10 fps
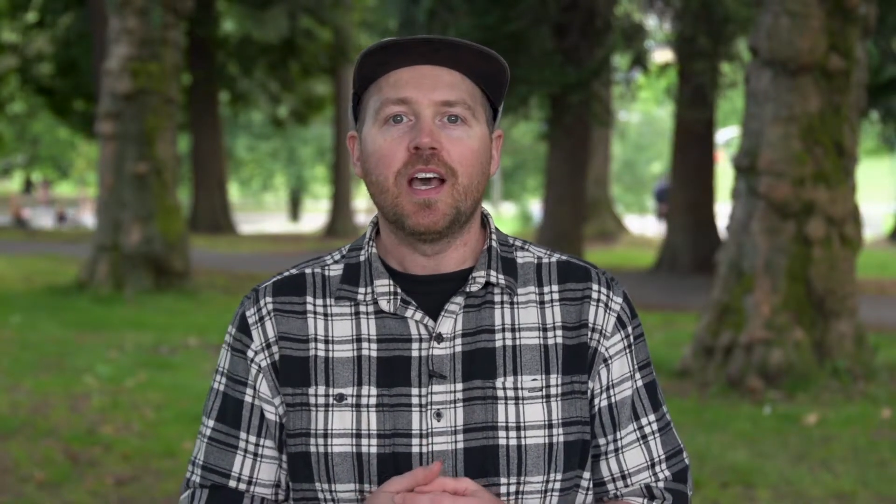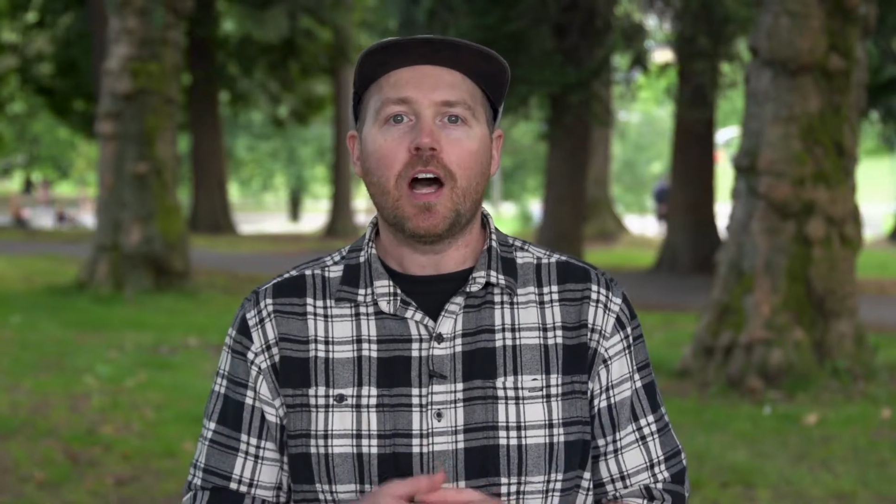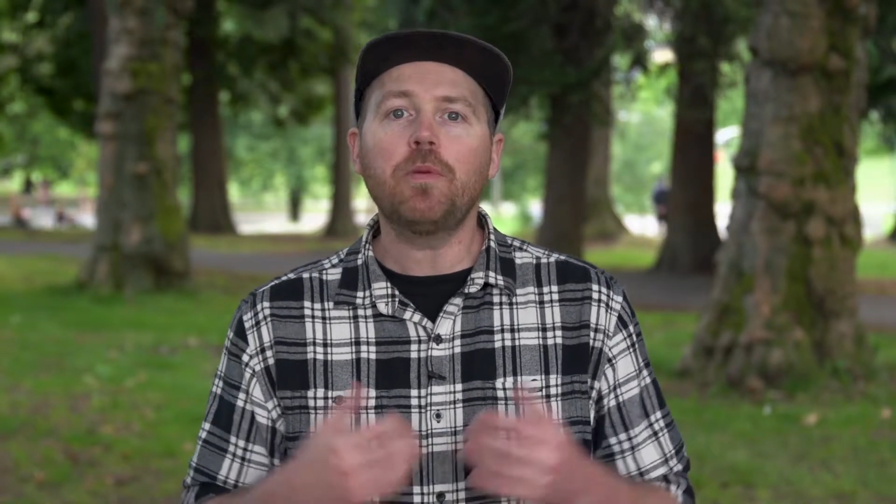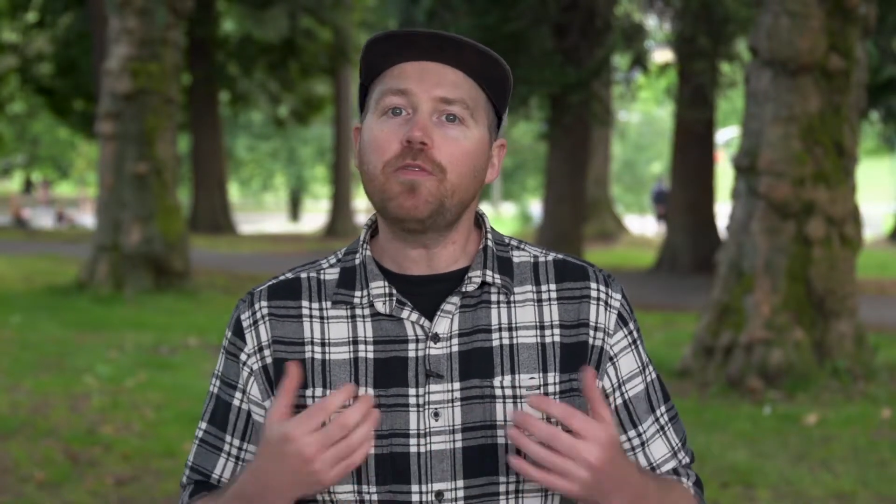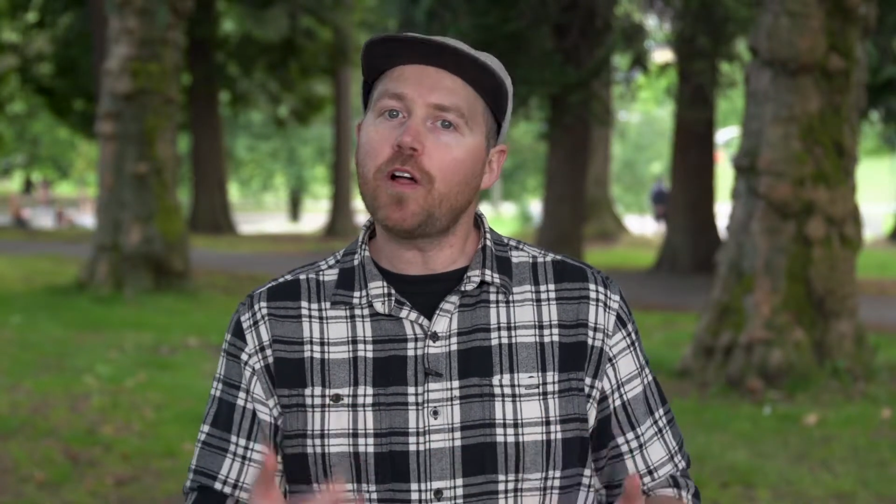
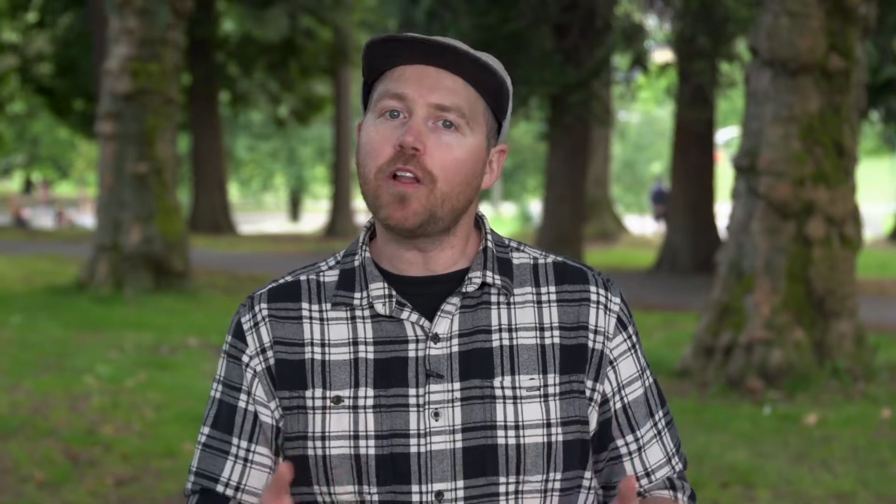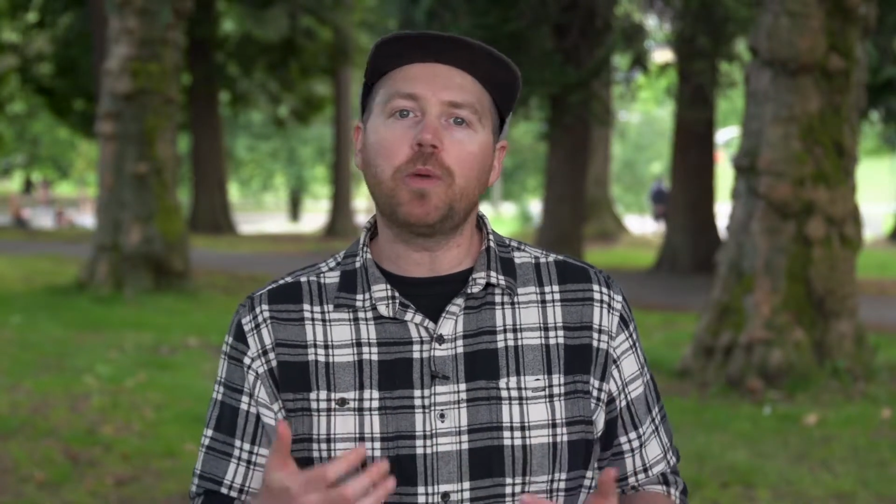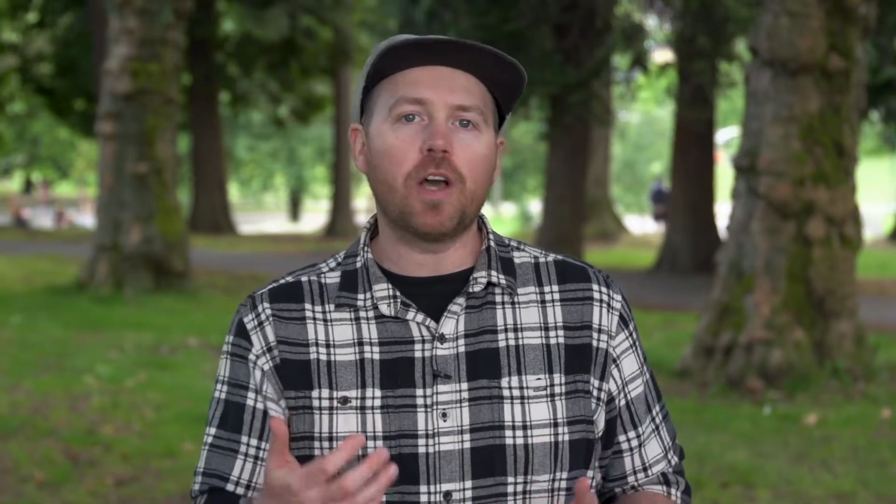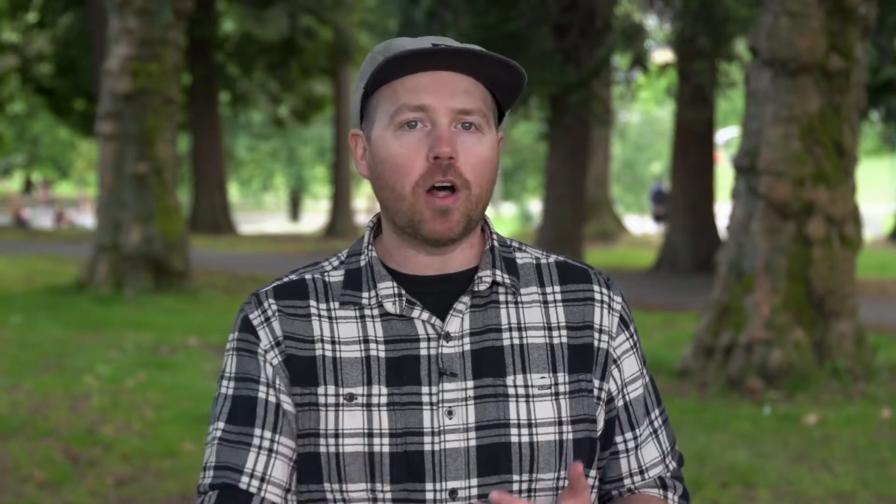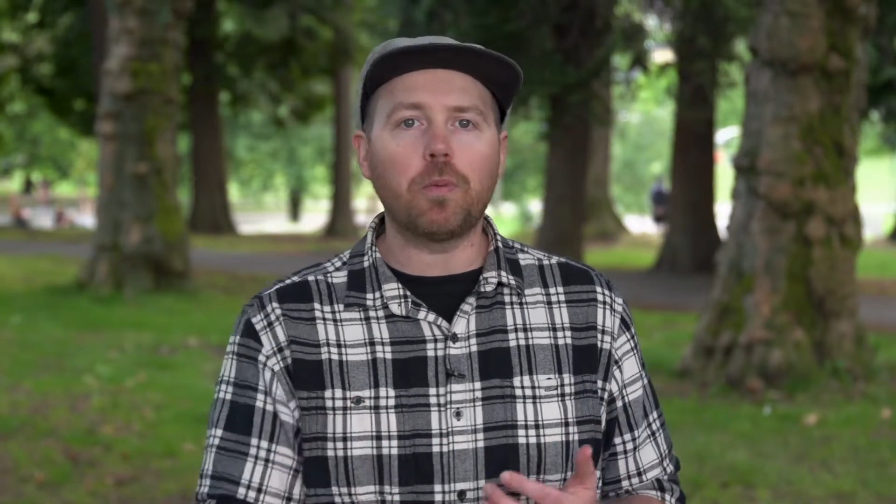I'll be
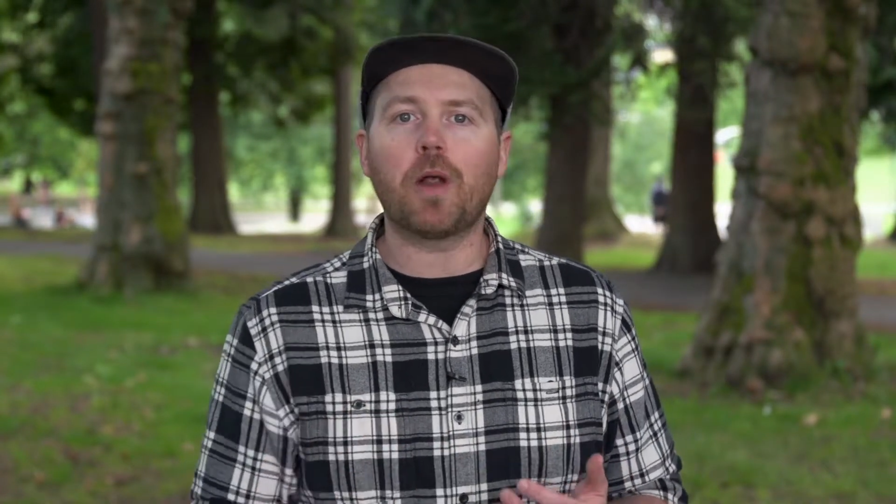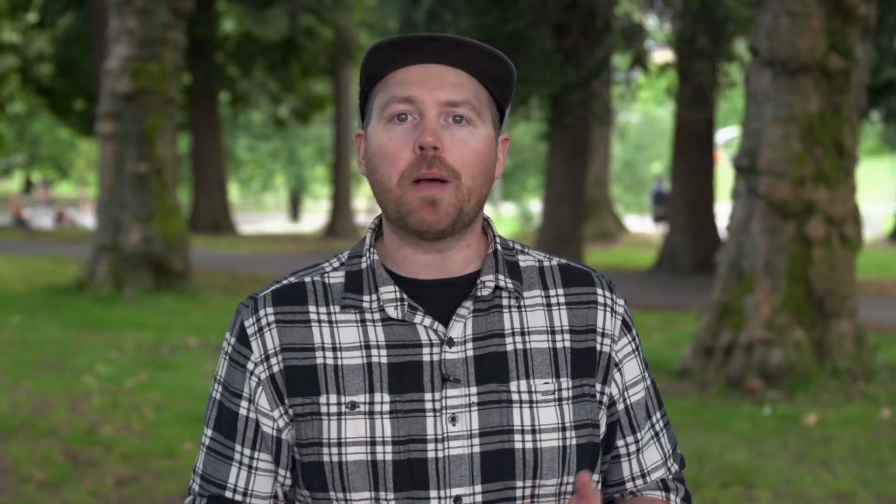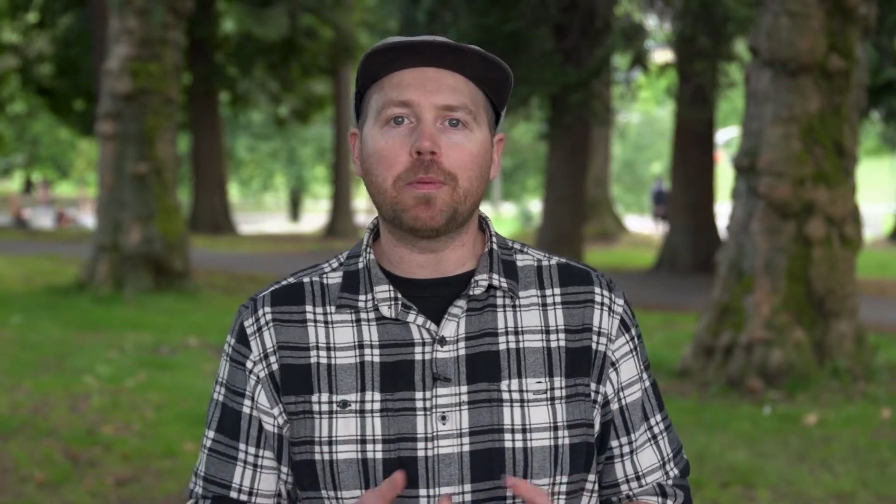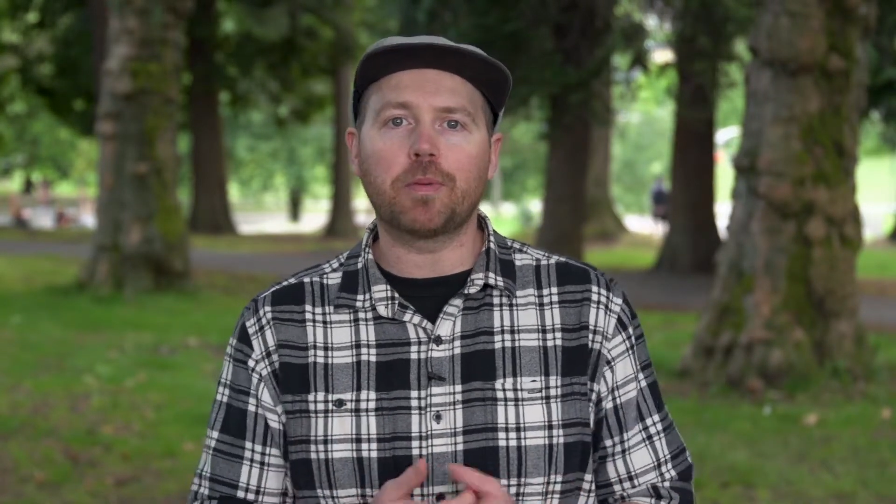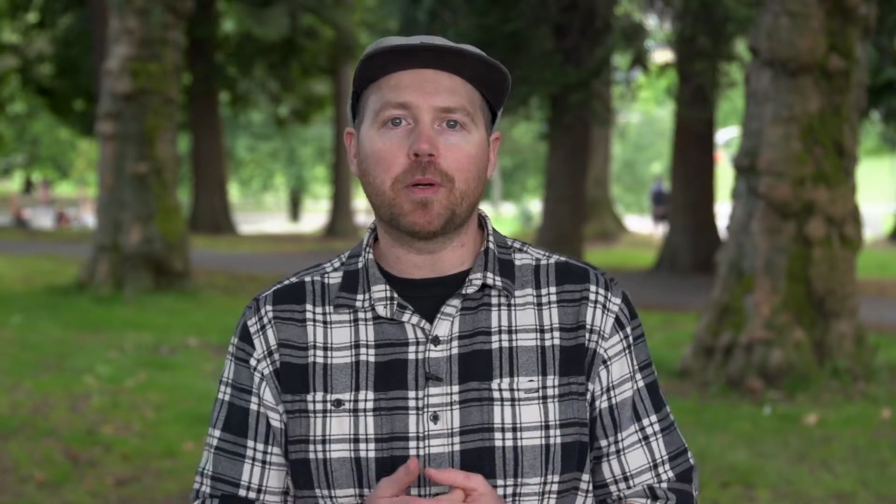following all
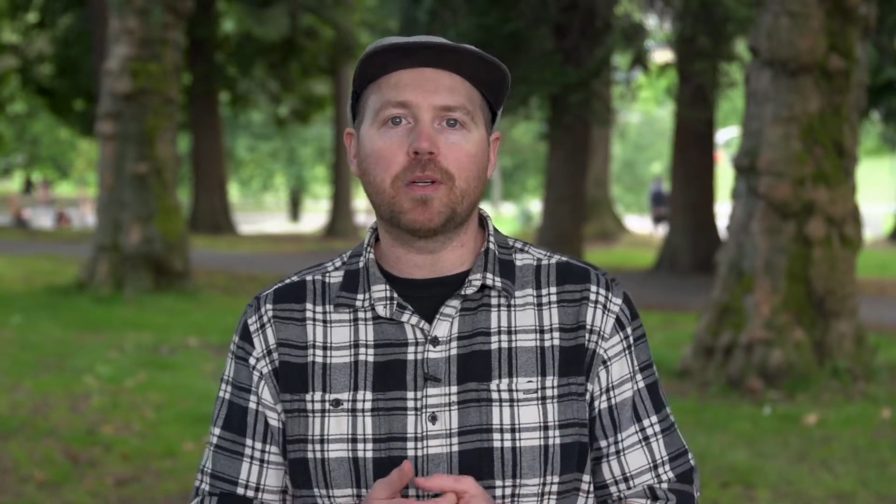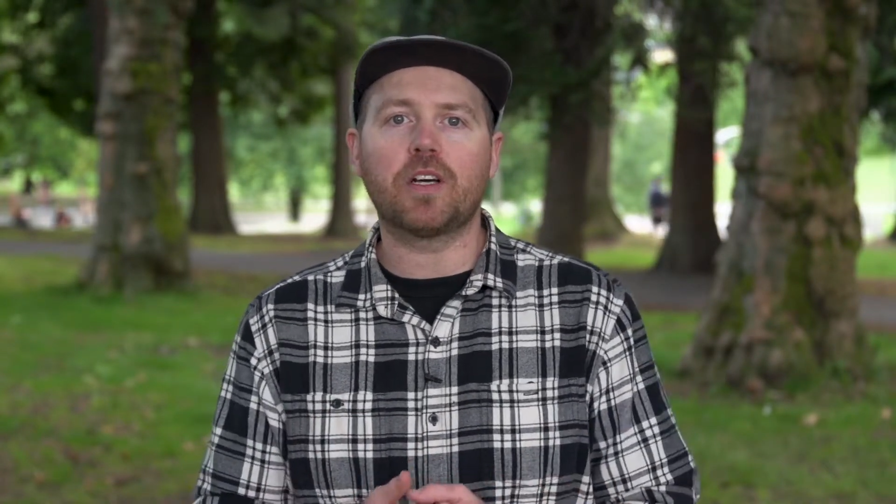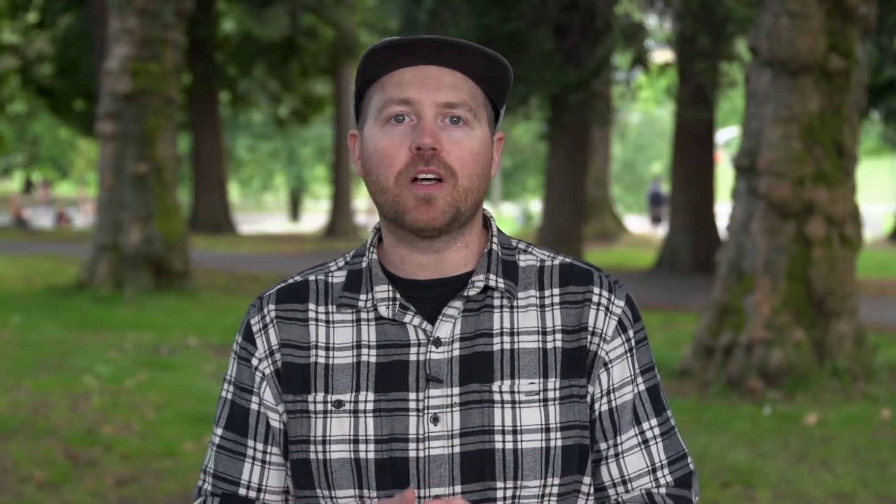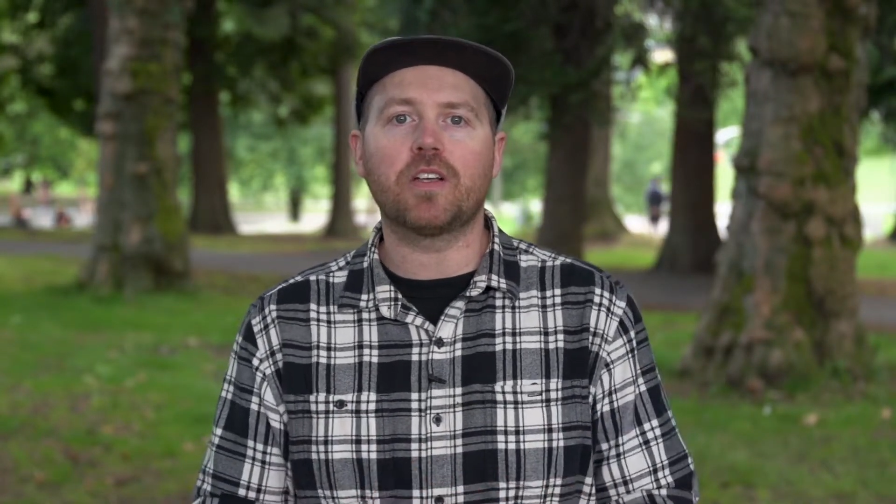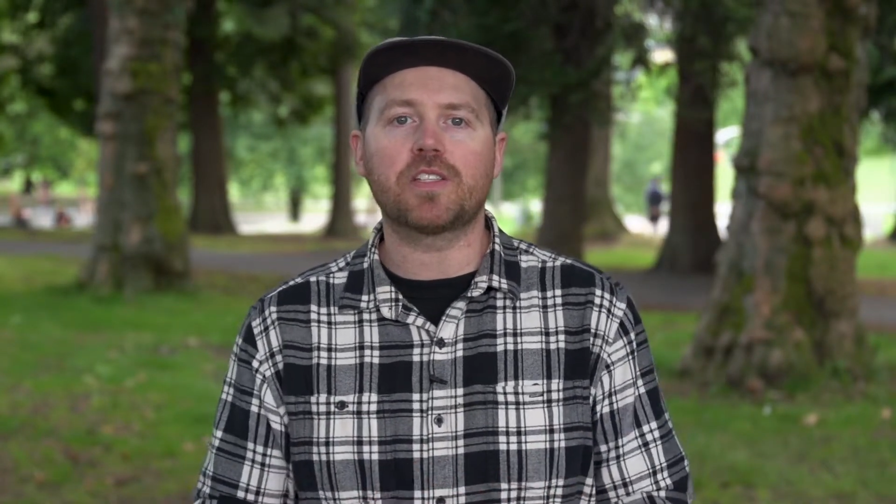proper
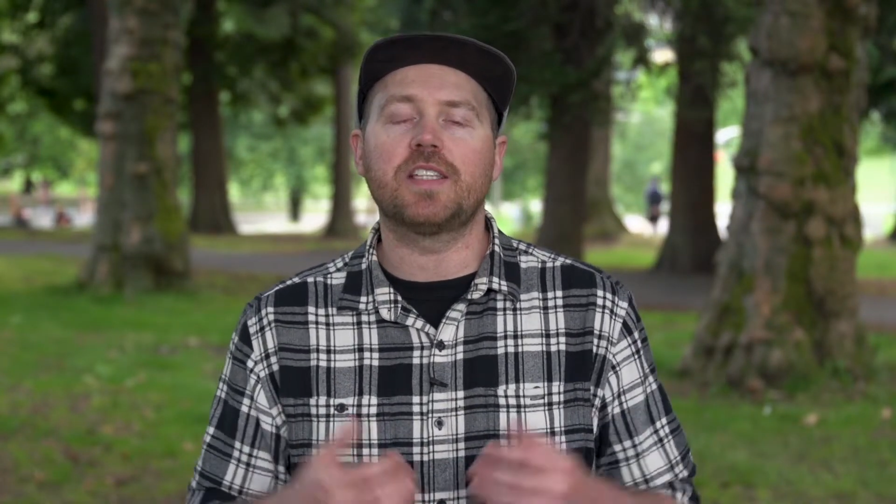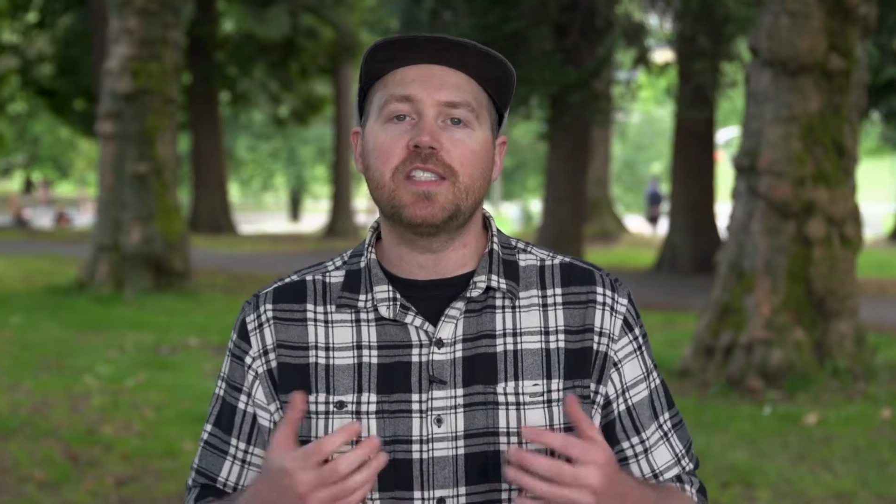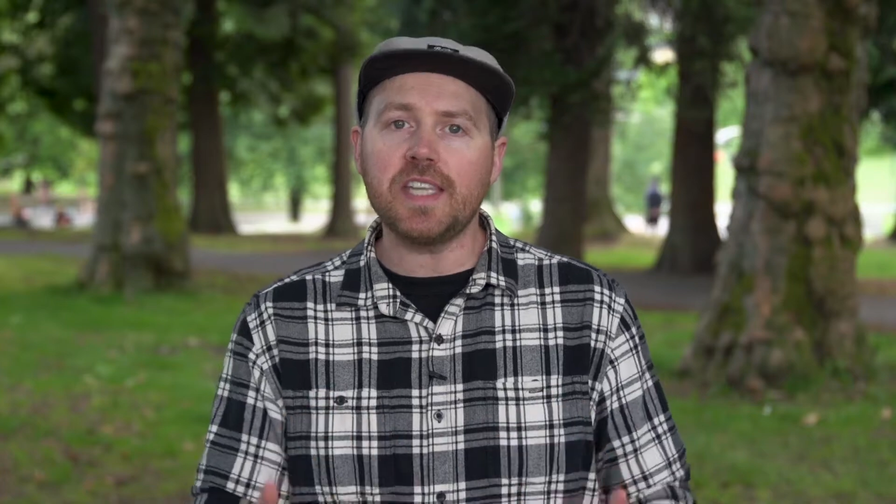protocols and